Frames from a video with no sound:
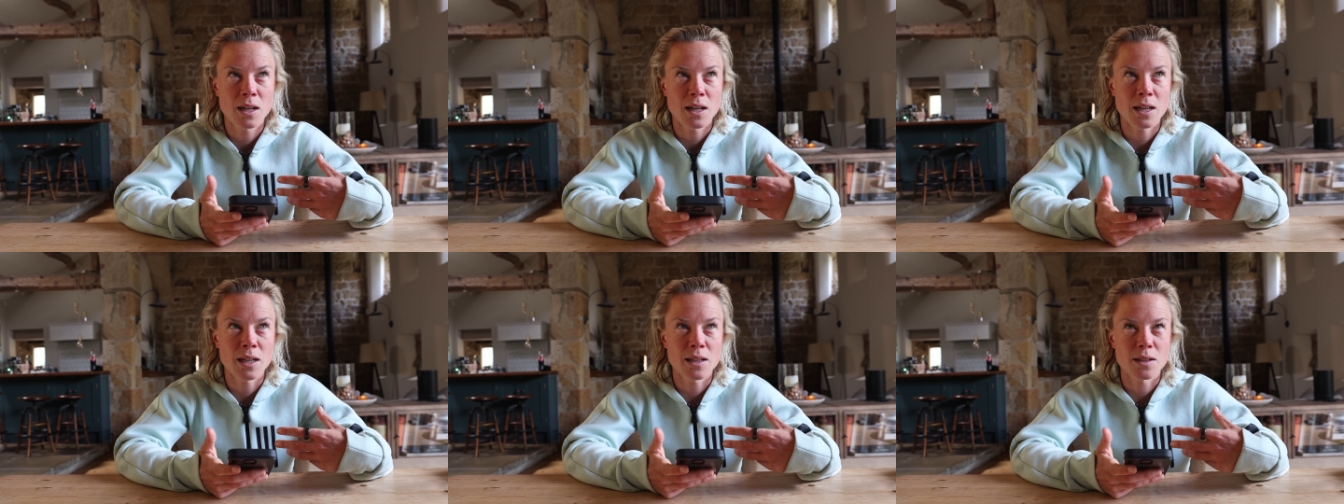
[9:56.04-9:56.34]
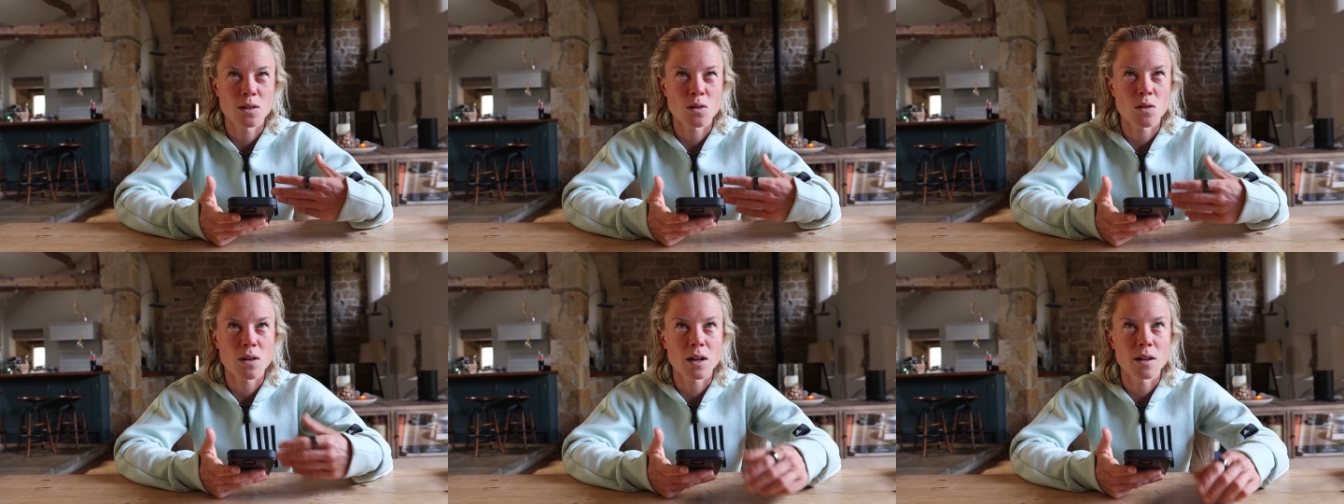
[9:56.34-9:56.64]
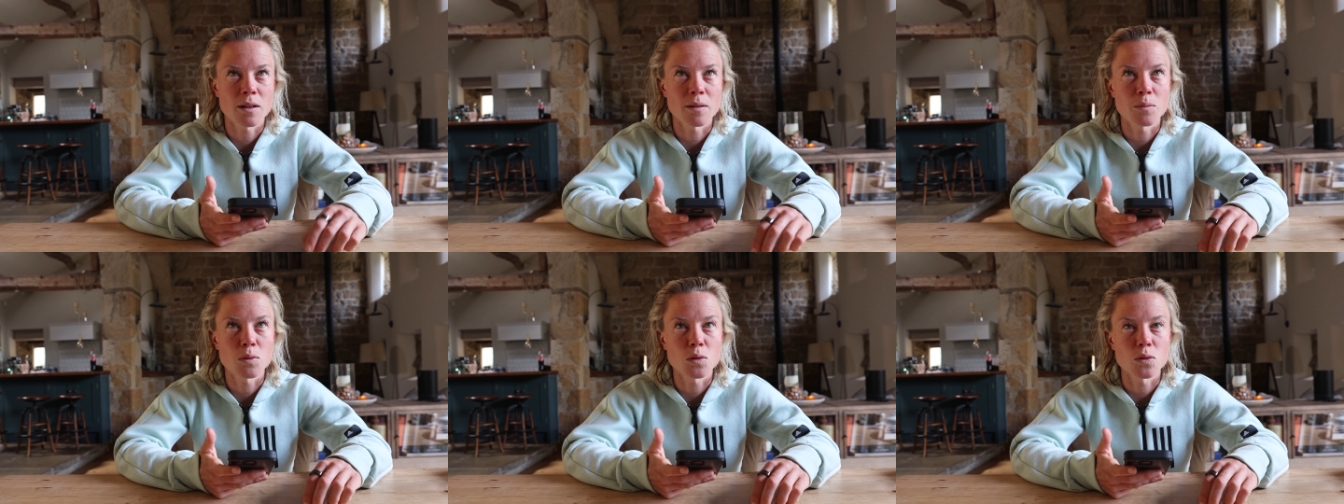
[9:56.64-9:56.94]
It's
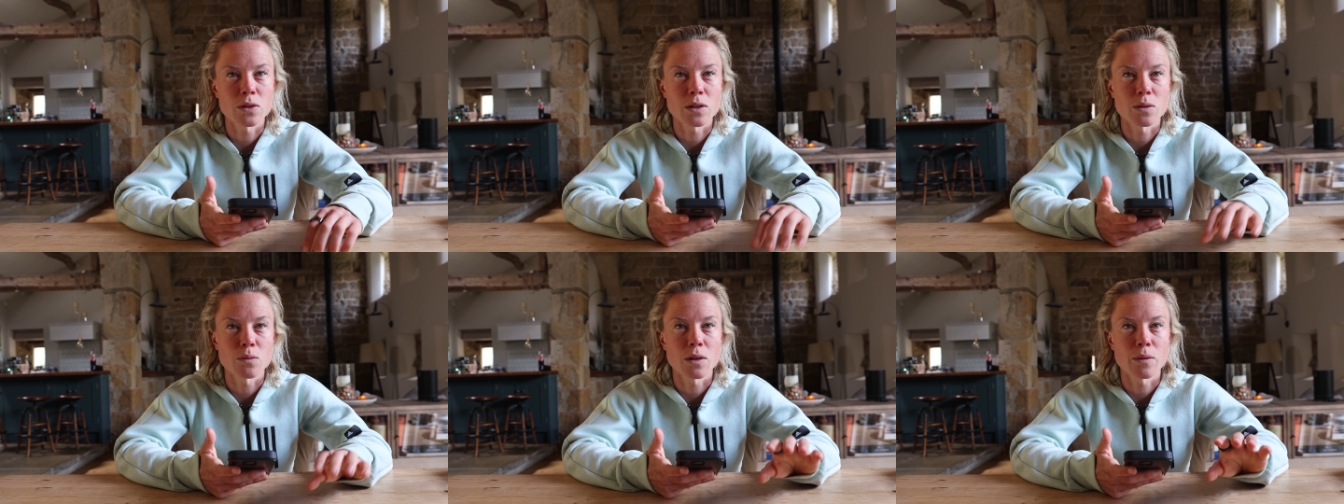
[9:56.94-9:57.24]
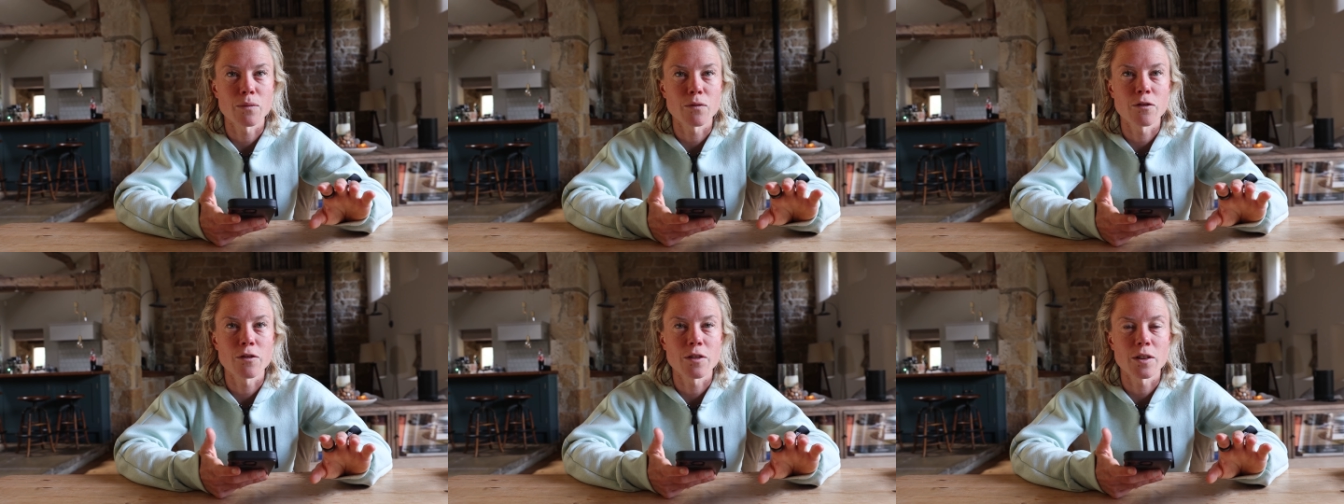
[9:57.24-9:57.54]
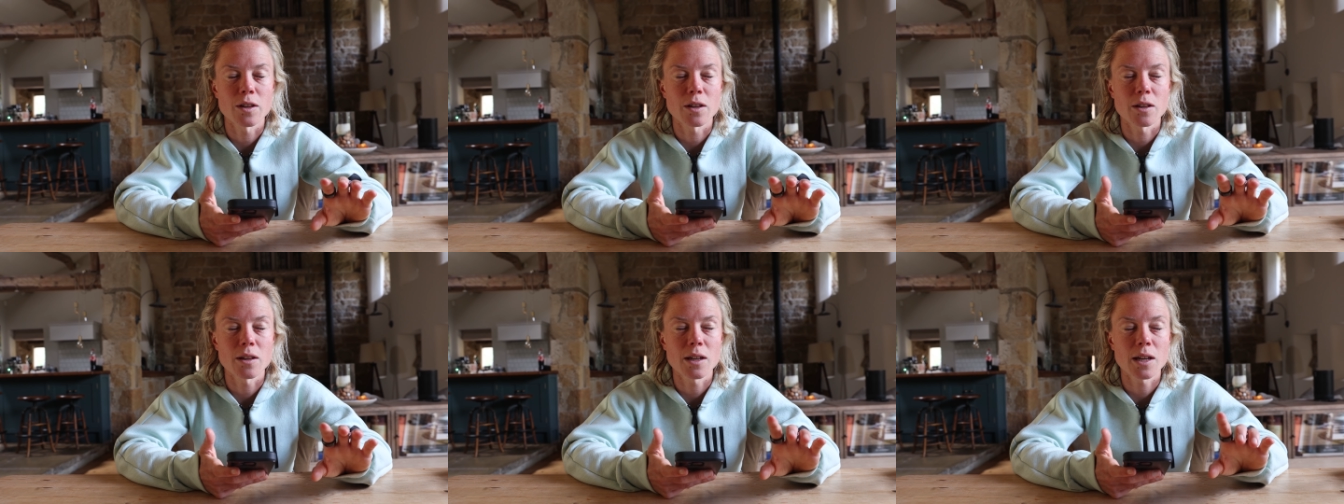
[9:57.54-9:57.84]
quite an important one
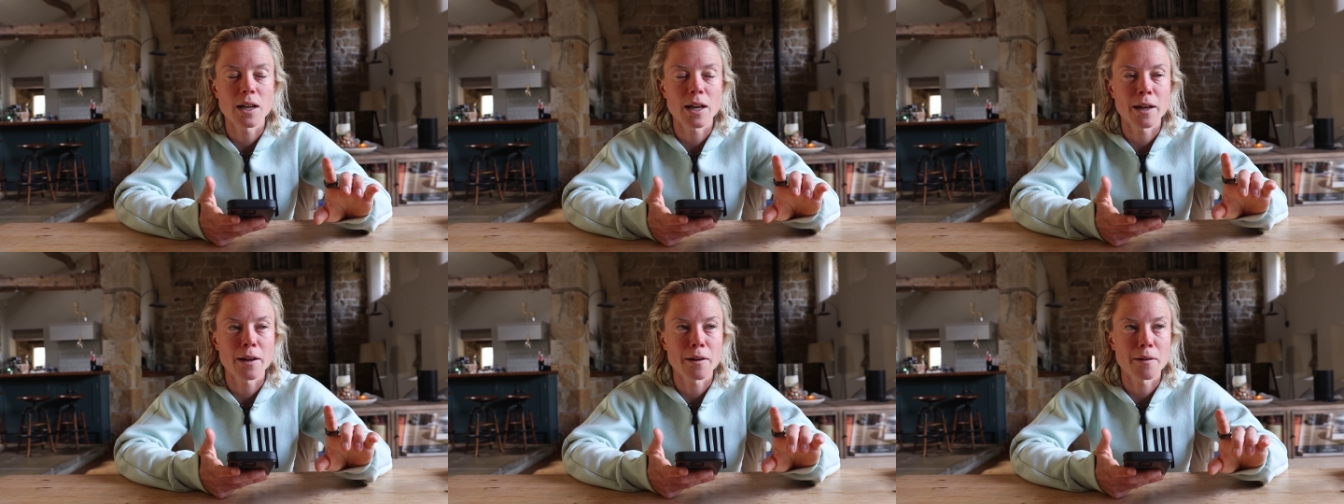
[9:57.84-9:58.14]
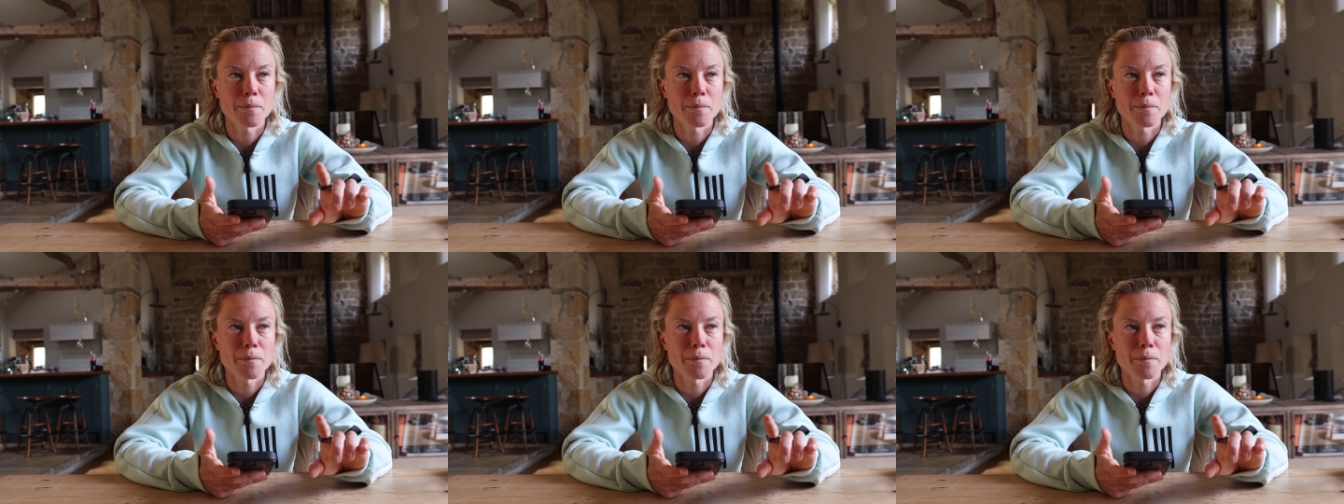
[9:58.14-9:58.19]
for